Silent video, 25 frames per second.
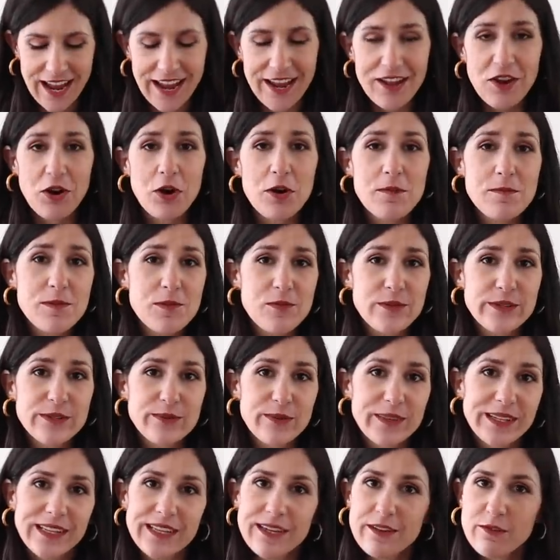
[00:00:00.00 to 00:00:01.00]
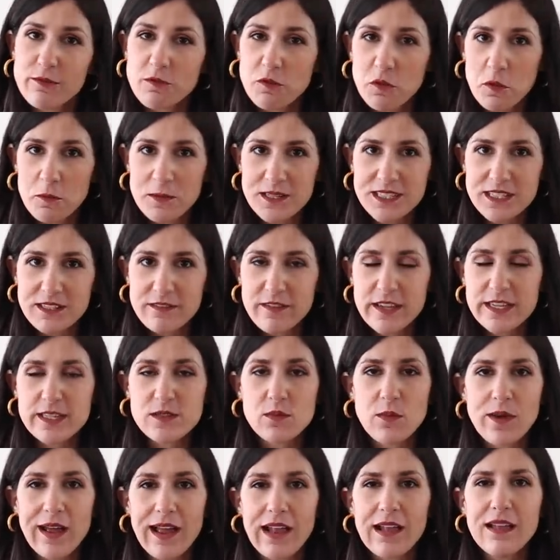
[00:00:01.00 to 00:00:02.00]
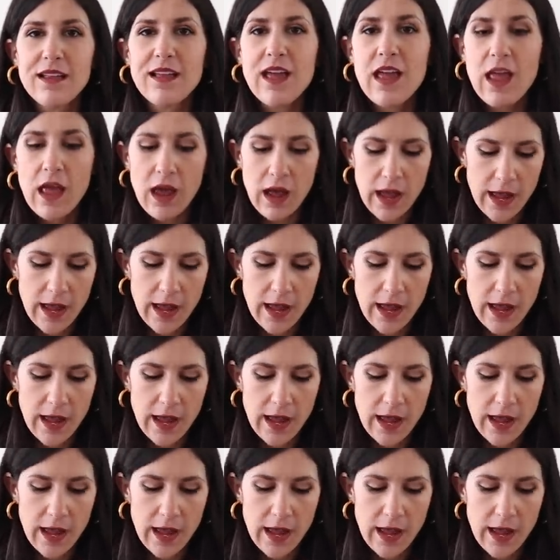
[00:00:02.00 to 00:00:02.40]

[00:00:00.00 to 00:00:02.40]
I hope it was really informative as well.